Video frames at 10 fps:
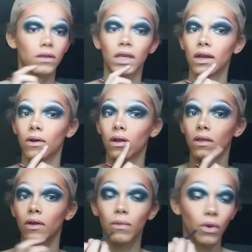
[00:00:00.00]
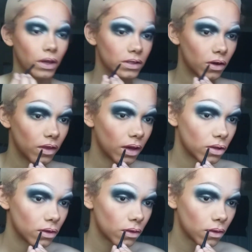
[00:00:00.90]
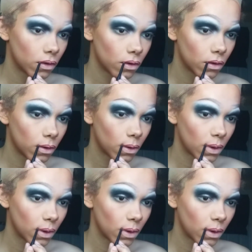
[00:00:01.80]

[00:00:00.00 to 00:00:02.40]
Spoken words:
I take it out on a little point on the edges.